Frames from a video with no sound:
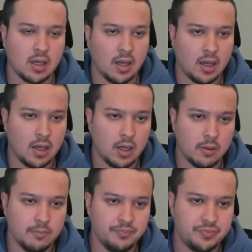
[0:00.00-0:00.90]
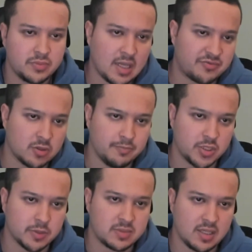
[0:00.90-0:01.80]
After
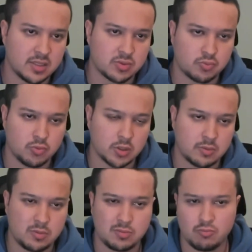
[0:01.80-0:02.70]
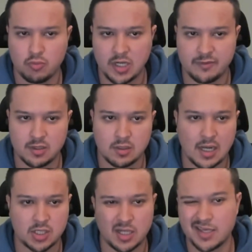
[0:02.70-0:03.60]
bishop takes, rook, whatever.
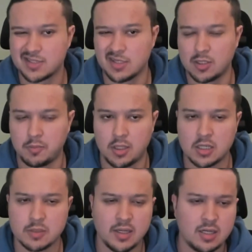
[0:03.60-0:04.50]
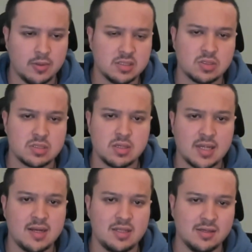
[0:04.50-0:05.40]
I guess they could block. But anyways, there's
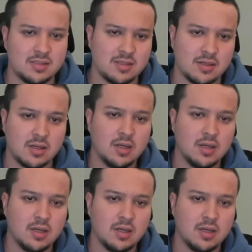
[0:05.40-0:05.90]
ideas here.